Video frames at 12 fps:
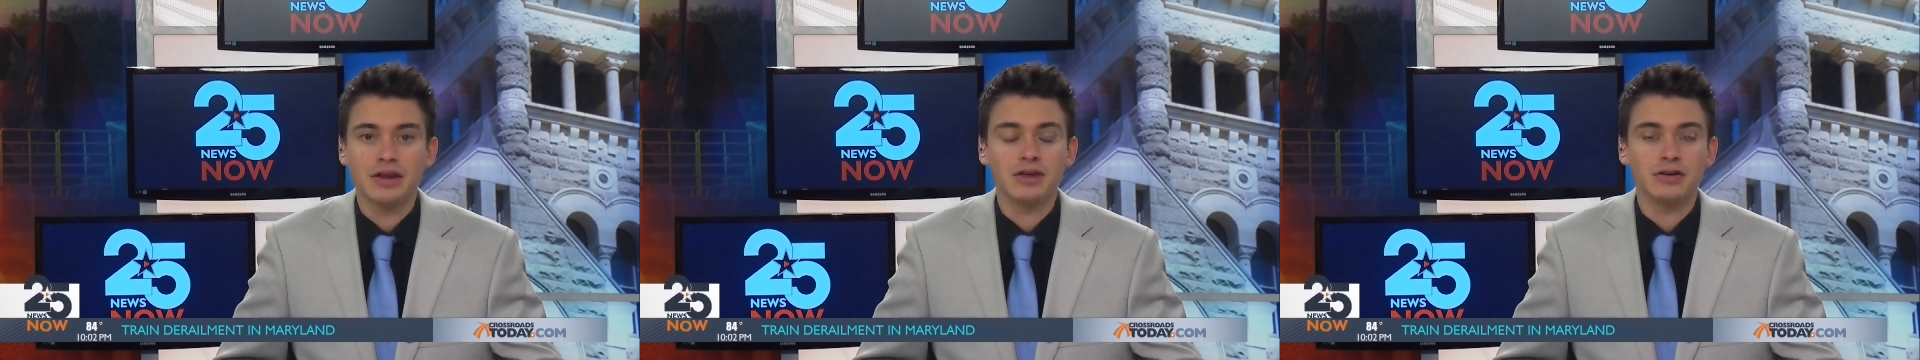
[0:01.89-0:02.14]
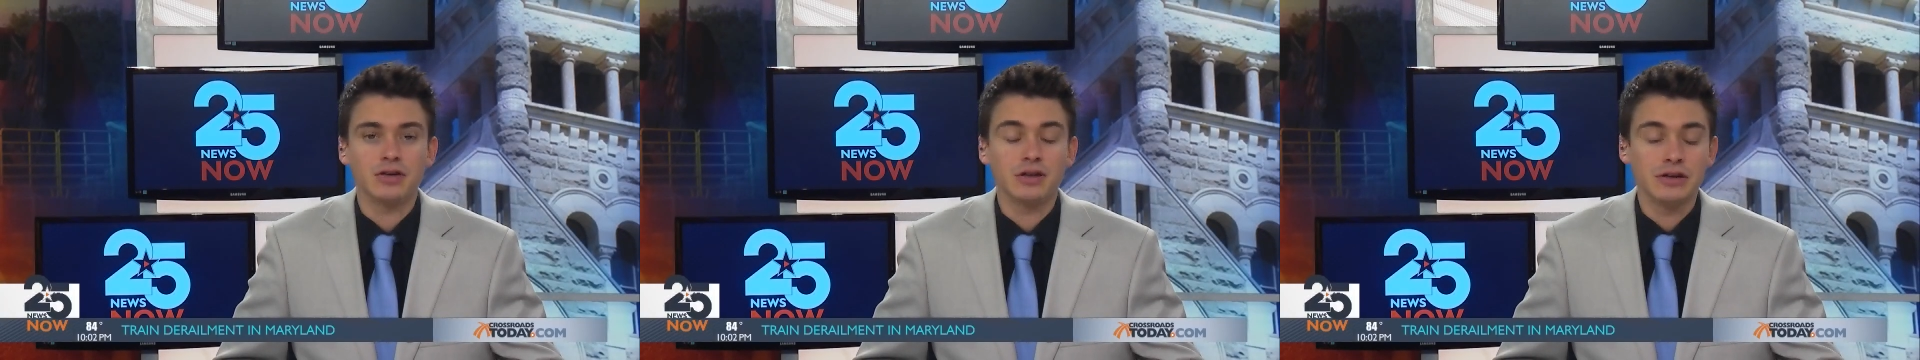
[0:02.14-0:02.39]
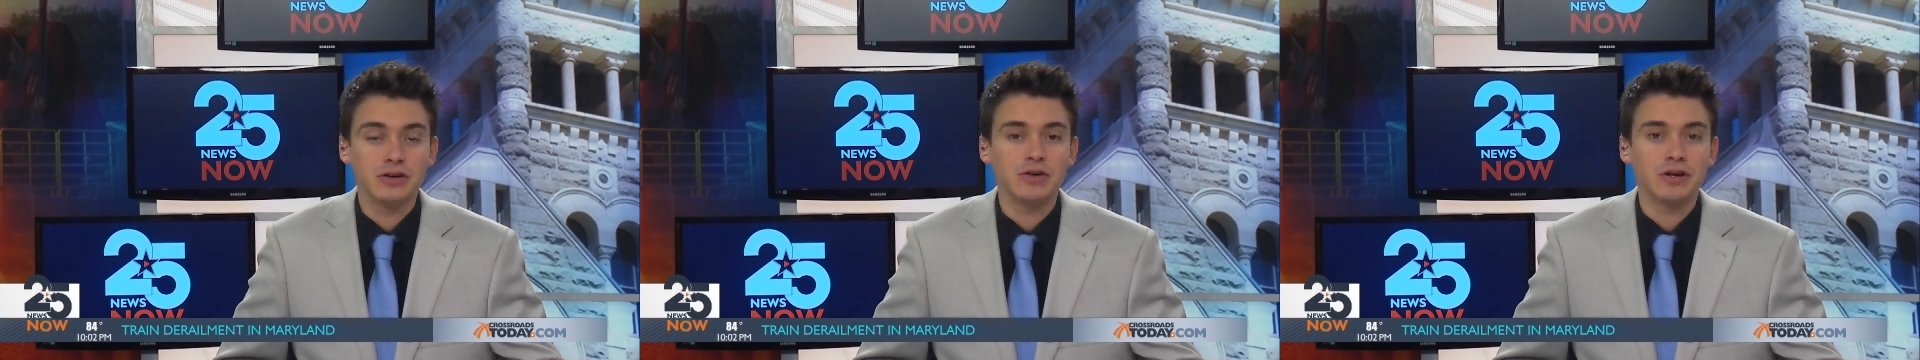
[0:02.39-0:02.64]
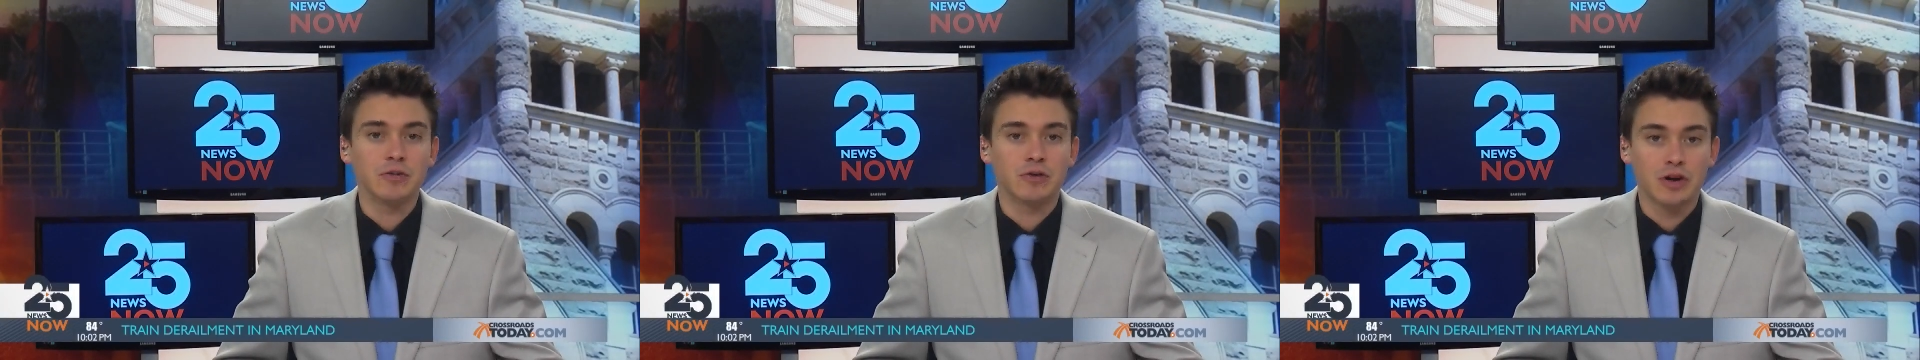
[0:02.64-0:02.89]
illegal
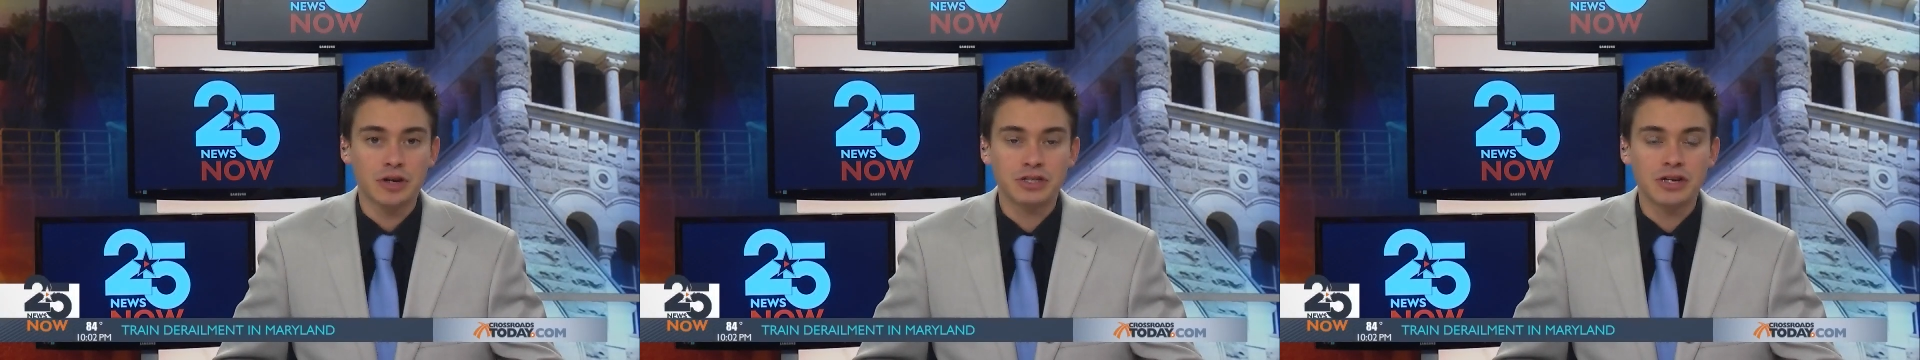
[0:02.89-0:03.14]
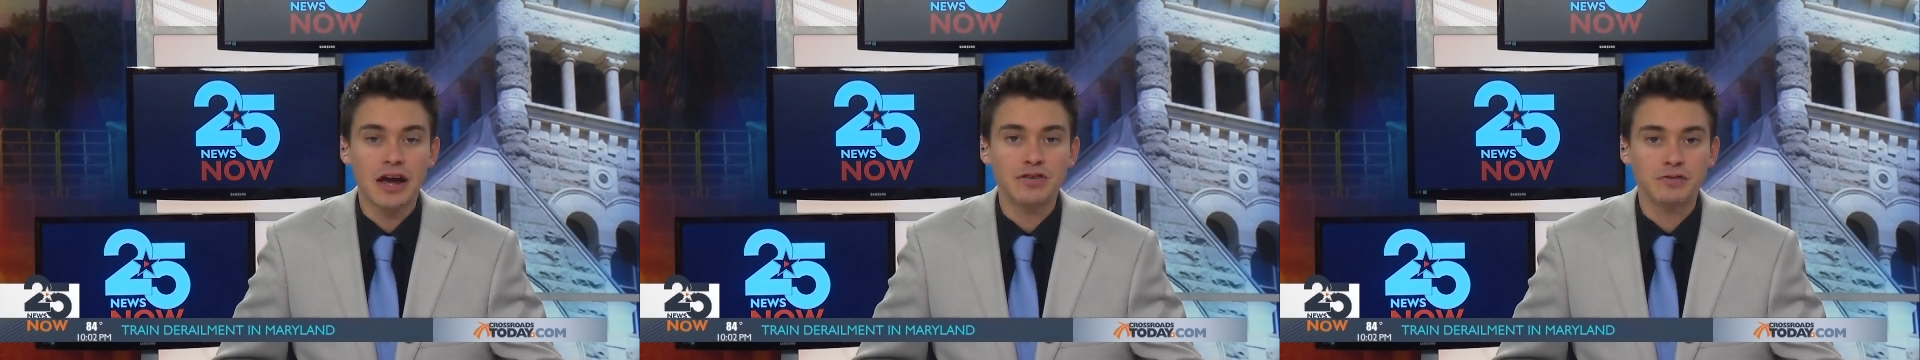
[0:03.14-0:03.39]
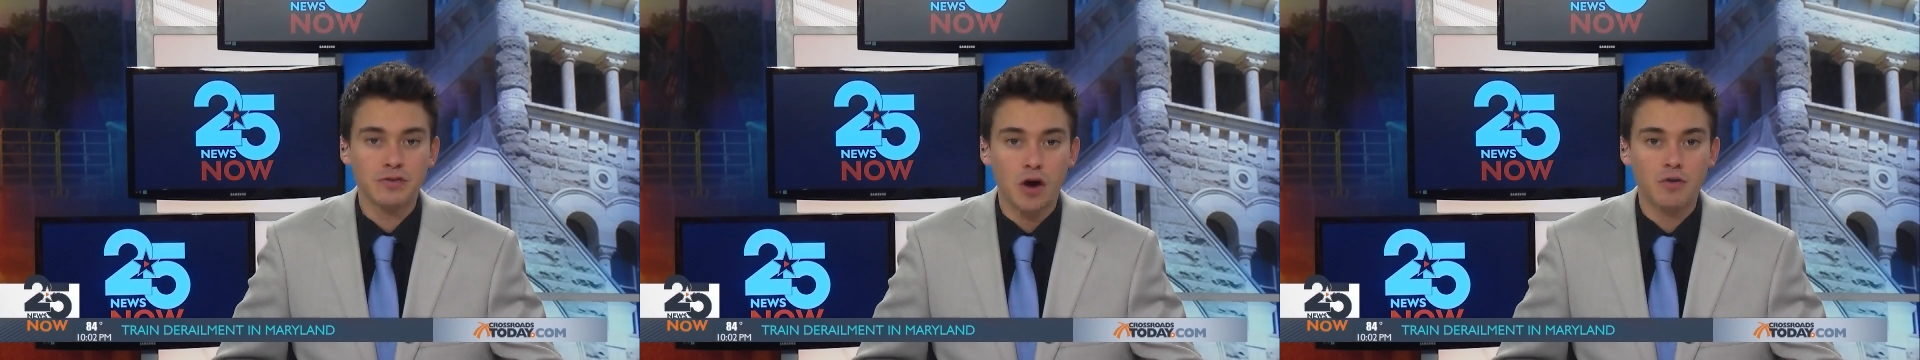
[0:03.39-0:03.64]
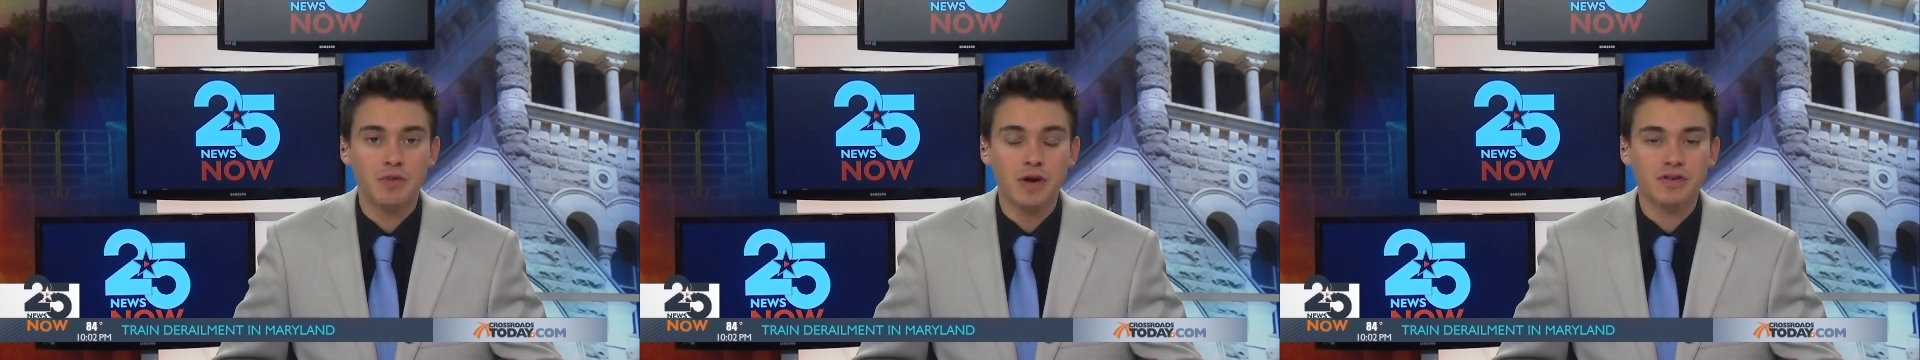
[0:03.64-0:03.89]
immigration has
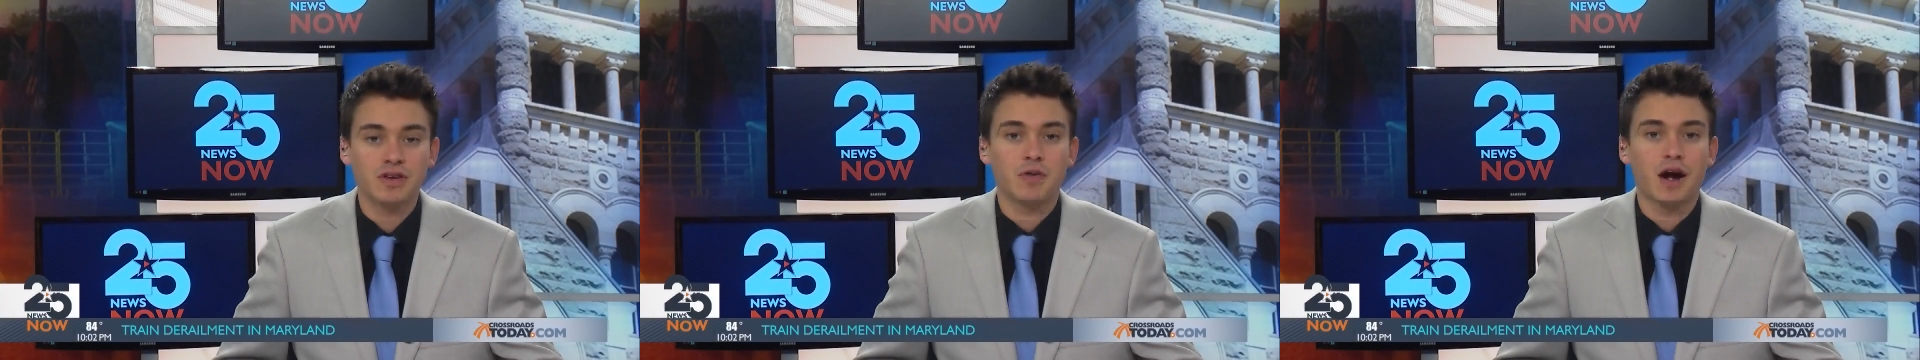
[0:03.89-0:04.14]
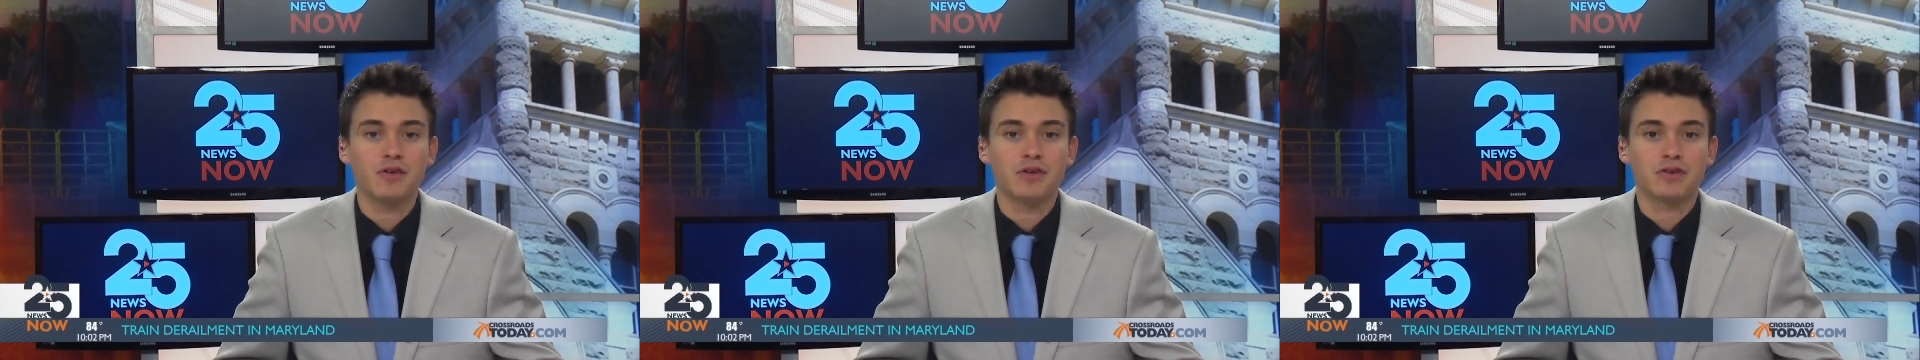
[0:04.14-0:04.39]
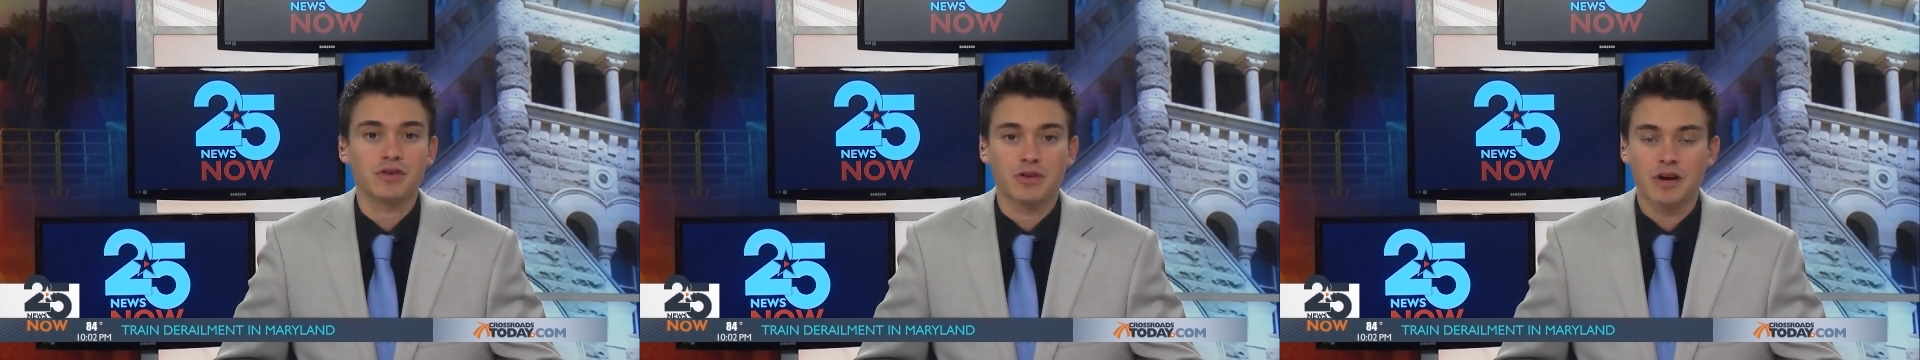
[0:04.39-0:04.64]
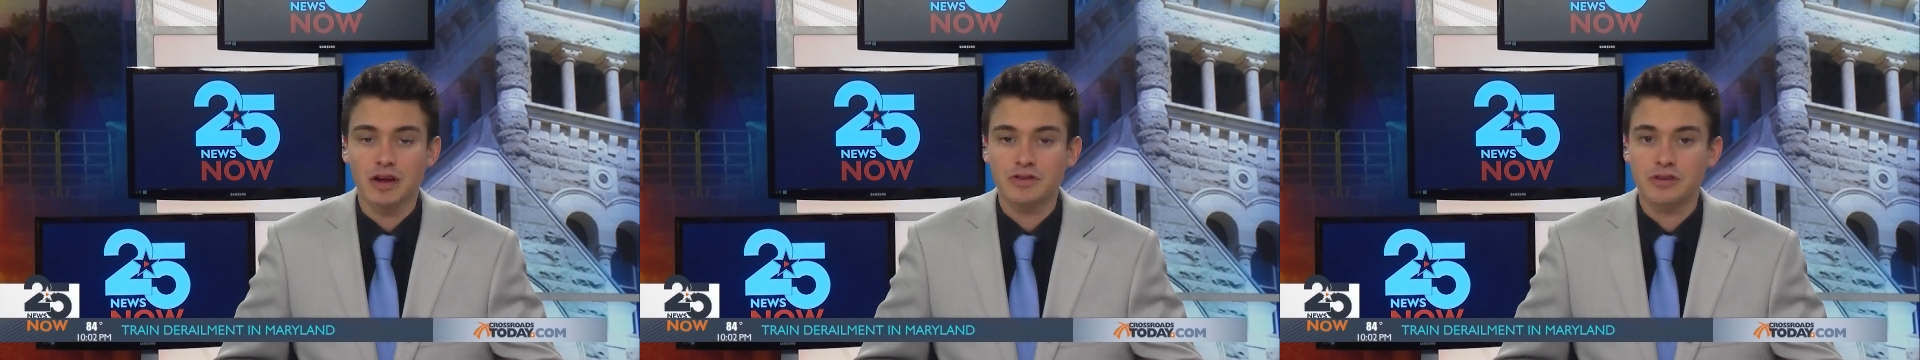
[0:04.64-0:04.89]
involved busing migrants
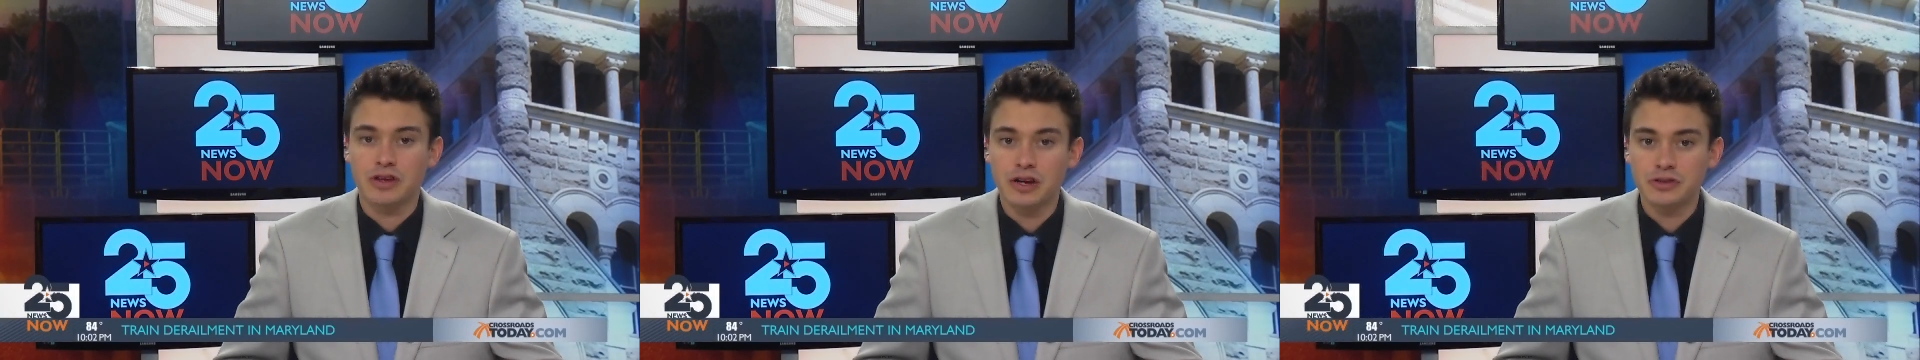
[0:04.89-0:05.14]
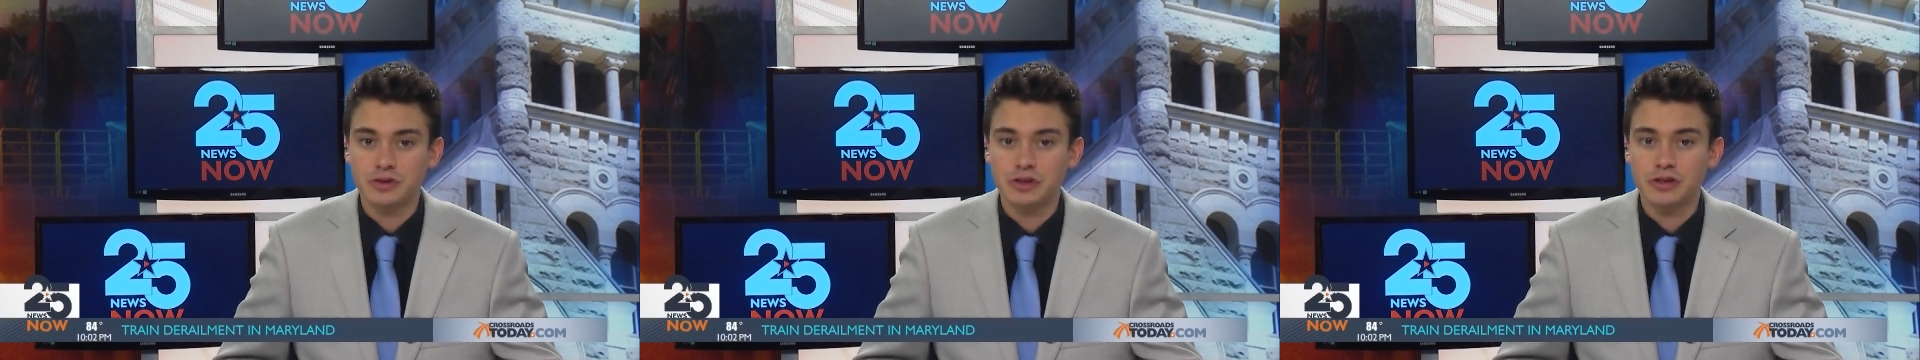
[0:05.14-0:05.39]
across the country